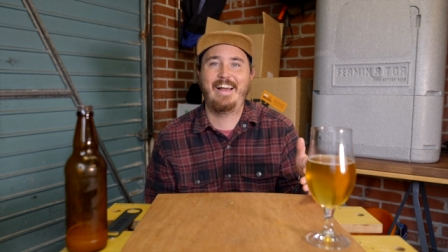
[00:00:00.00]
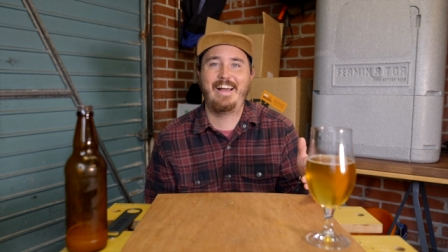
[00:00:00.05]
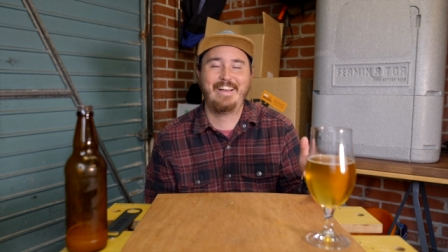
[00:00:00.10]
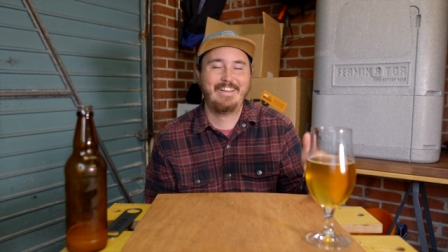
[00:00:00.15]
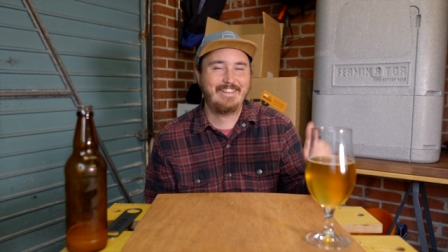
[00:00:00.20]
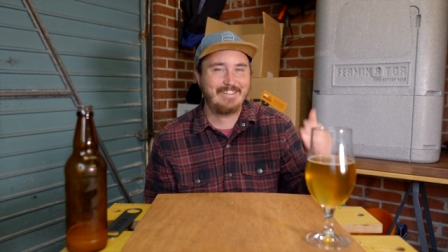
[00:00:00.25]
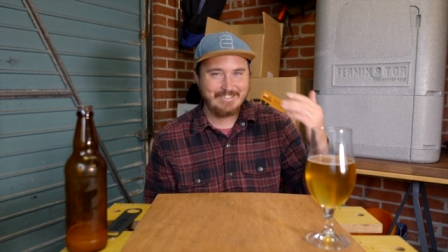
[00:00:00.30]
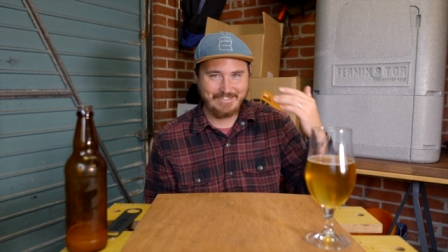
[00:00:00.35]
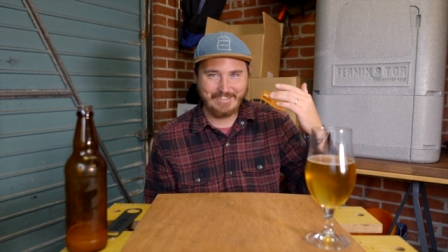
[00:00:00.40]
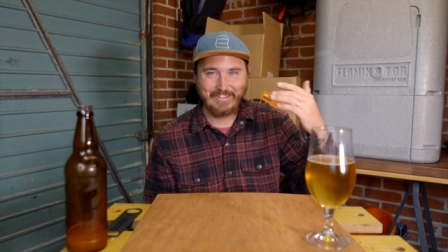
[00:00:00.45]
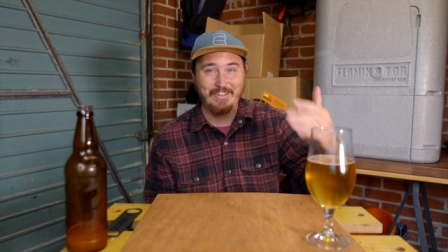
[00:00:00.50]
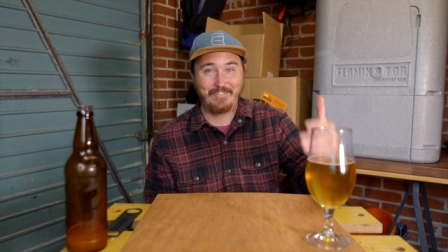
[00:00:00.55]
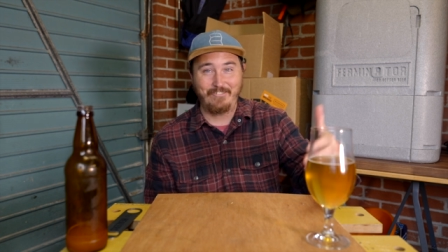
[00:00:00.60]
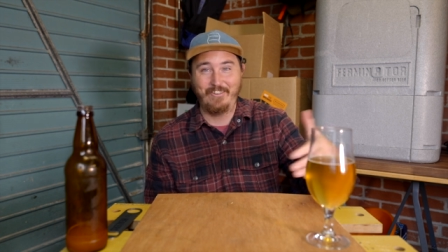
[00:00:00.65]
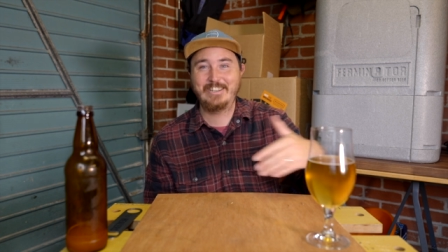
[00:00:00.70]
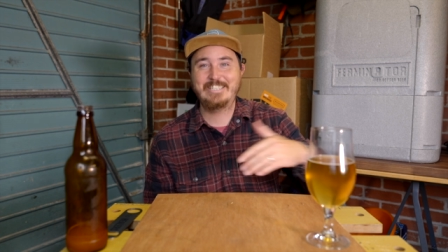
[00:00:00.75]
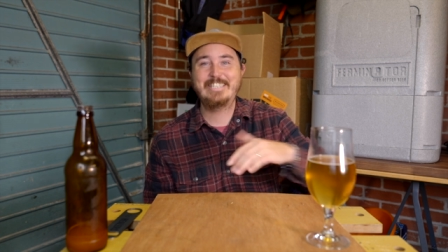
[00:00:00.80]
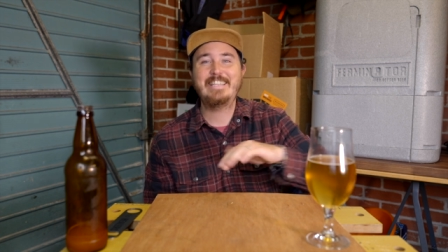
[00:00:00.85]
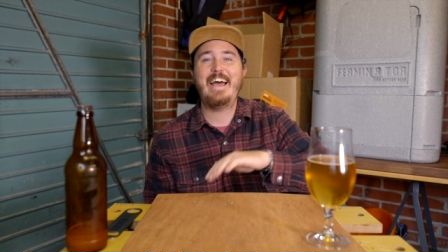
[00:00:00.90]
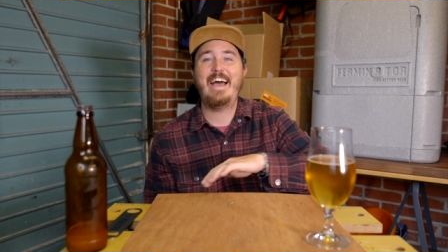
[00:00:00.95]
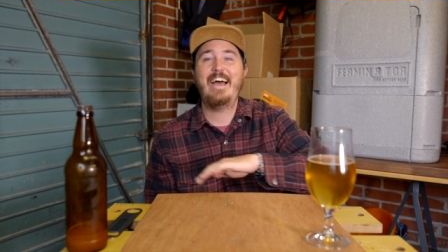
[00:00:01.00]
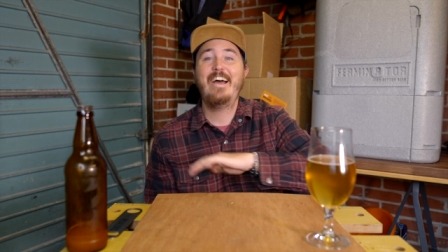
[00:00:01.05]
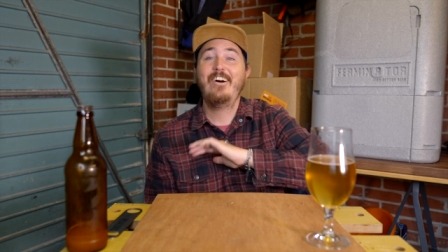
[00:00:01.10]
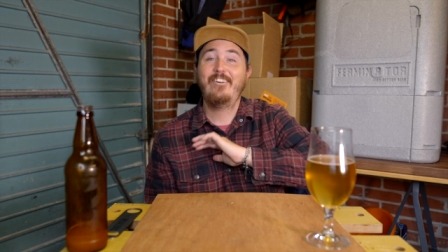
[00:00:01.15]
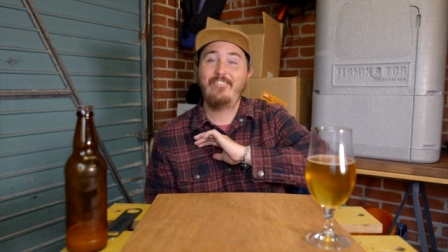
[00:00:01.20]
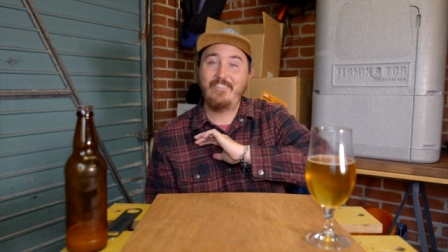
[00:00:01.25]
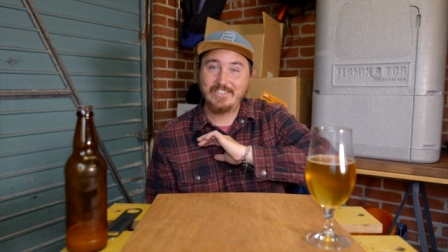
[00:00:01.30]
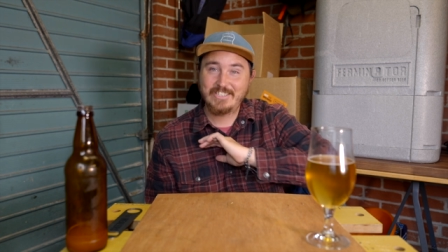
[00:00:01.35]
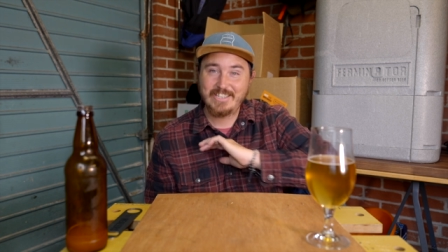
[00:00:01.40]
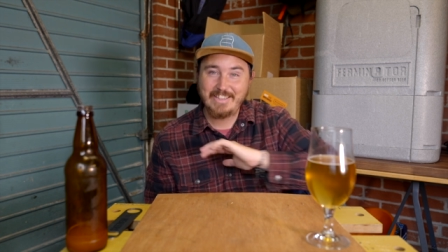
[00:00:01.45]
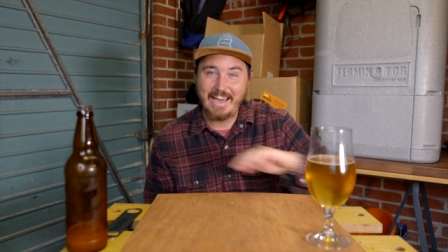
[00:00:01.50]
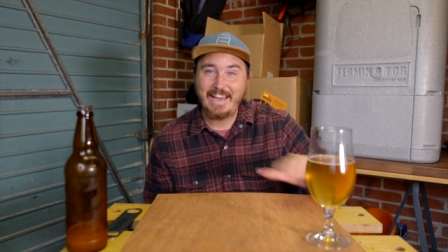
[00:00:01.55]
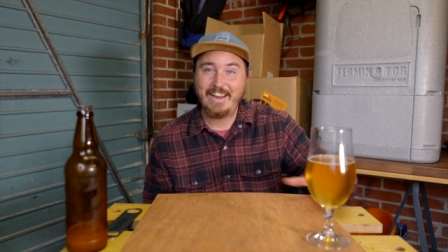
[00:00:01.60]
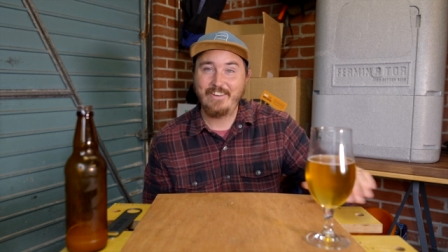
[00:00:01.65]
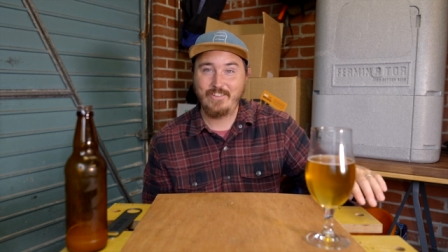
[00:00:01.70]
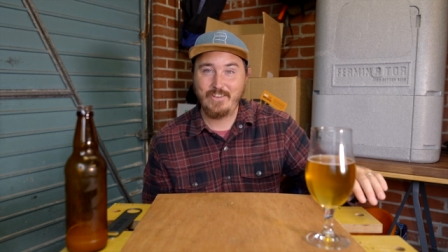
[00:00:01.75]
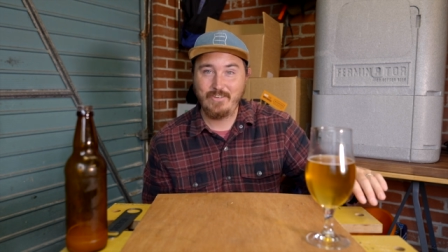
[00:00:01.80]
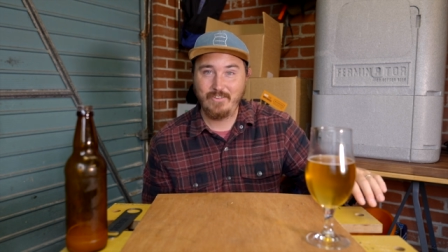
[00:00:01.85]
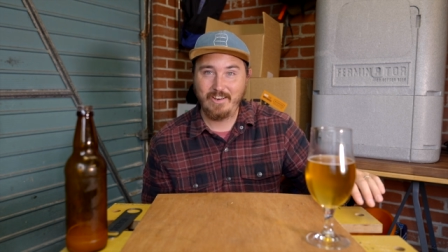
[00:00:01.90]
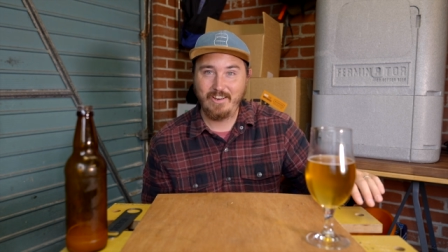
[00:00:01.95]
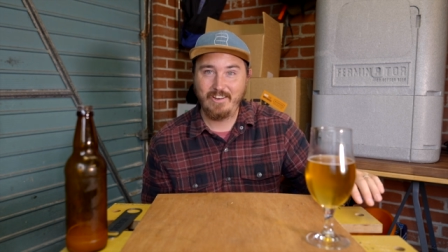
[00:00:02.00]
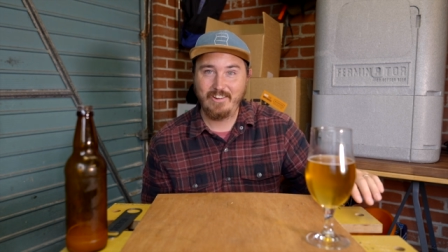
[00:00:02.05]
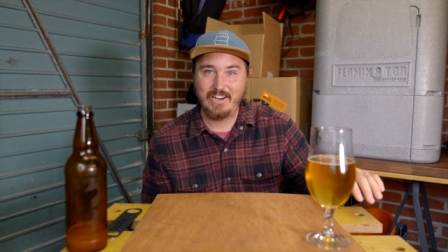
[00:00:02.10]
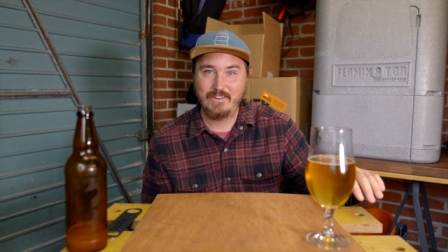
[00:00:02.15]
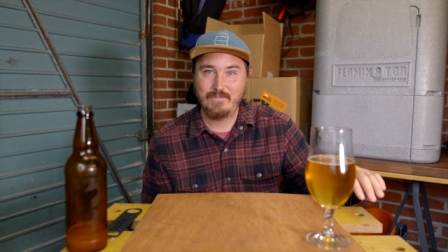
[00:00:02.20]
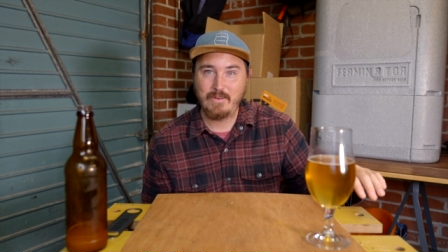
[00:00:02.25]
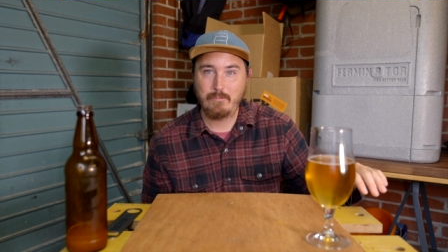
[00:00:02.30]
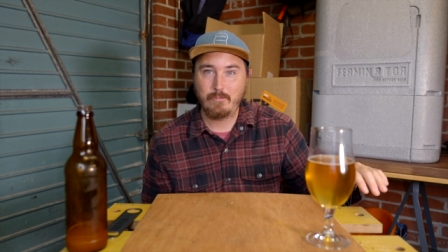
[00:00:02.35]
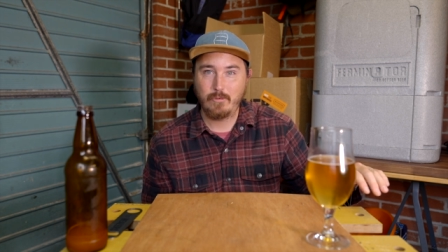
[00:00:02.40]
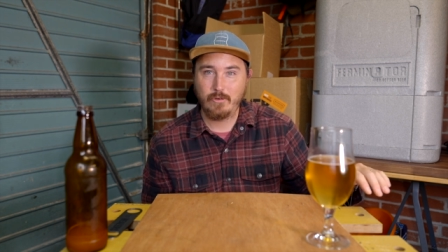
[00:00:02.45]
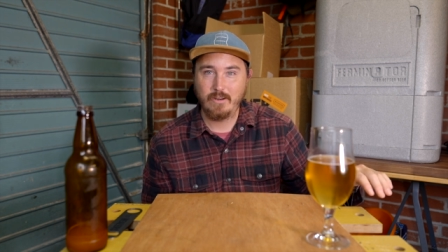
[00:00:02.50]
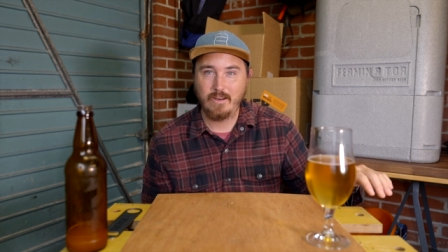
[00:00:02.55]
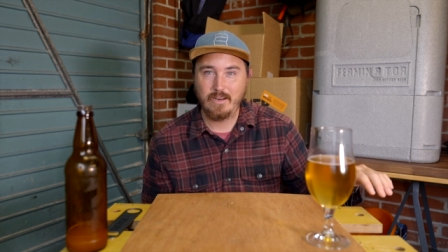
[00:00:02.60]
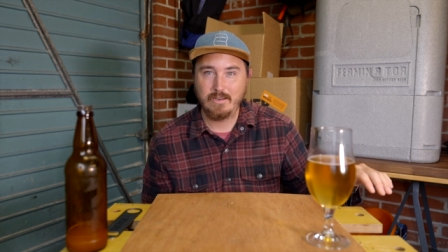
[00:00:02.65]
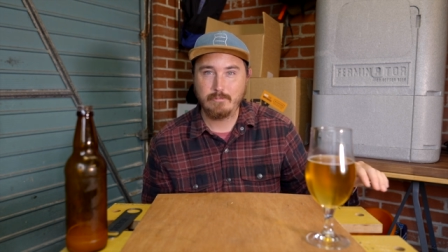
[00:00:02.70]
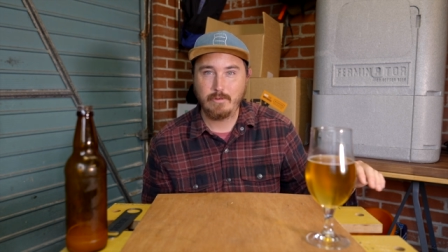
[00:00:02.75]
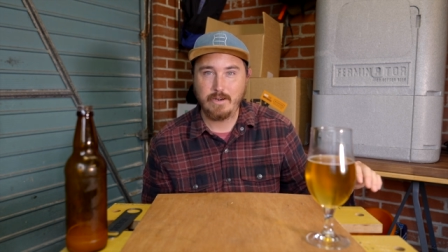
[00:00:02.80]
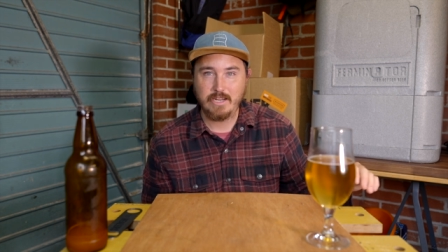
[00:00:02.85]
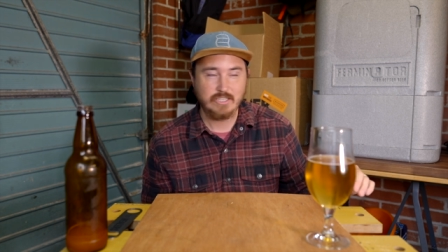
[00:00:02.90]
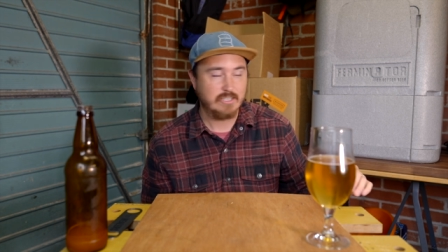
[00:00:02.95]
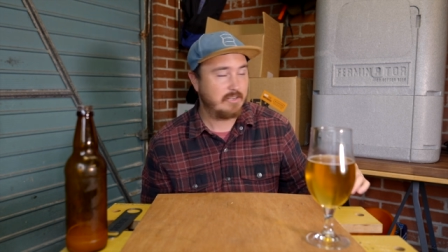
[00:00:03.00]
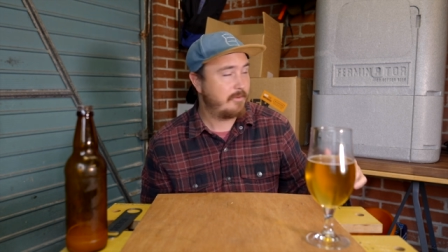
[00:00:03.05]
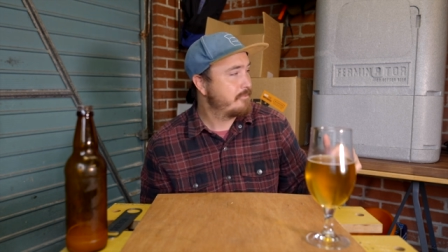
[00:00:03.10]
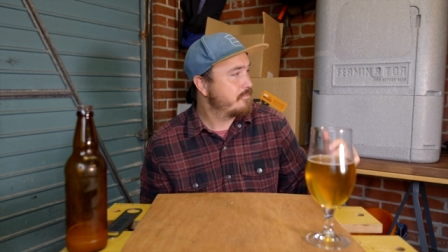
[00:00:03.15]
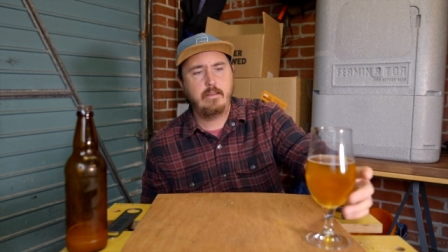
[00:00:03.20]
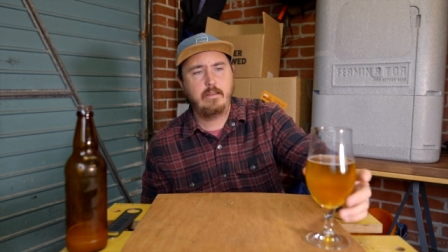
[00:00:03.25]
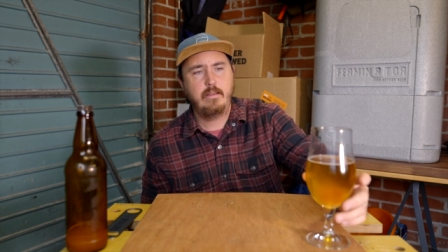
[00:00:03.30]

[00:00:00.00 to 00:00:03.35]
so you can watch that. Watch that if you want to learn about brewing under pressure.